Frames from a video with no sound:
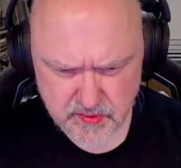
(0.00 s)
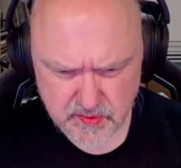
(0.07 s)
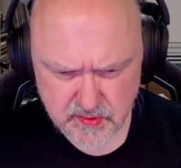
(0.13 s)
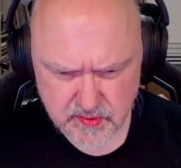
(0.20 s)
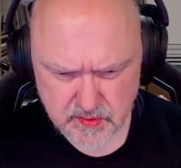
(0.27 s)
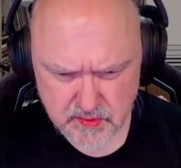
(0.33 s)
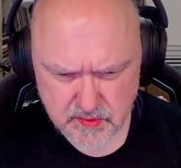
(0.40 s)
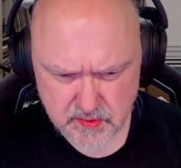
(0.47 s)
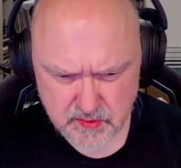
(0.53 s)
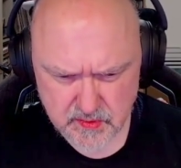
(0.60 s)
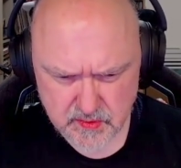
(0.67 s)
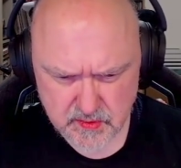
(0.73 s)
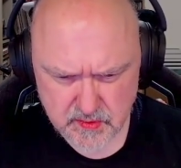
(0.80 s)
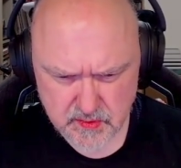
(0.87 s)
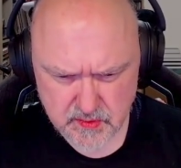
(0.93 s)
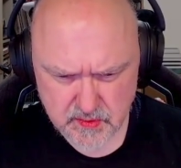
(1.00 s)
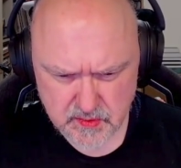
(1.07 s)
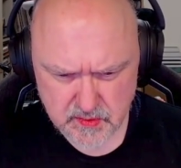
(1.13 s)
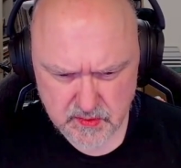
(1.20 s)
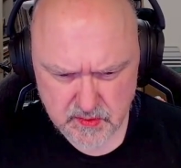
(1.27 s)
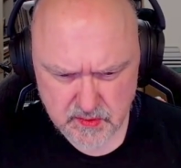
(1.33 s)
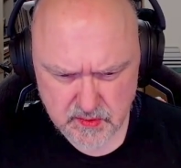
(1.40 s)

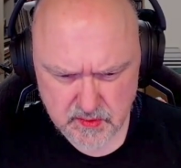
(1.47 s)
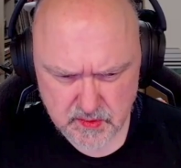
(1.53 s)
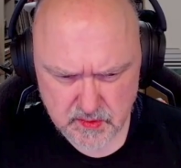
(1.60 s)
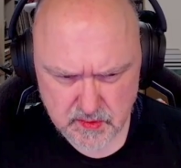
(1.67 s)
Nobody speaks.